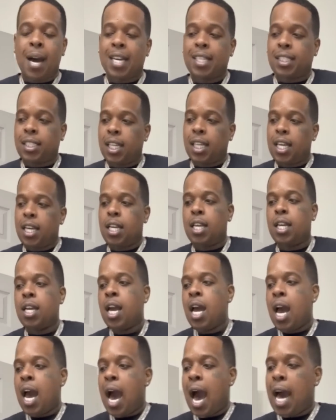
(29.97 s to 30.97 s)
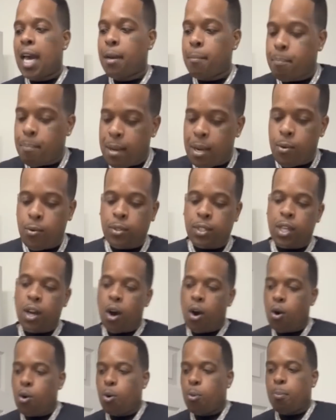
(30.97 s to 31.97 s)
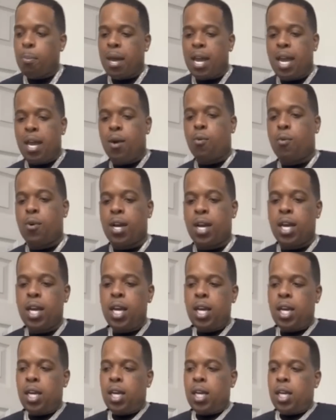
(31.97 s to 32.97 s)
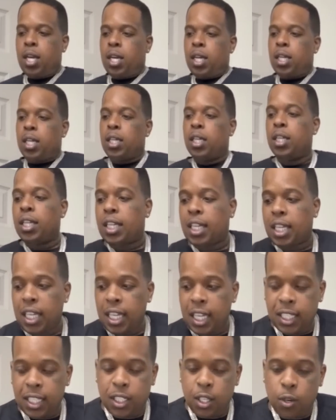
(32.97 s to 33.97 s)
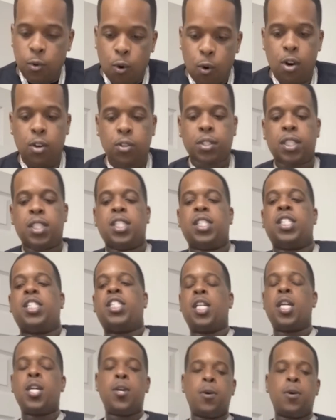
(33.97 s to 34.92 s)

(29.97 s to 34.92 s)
I done been with the old man when little kids that walked in the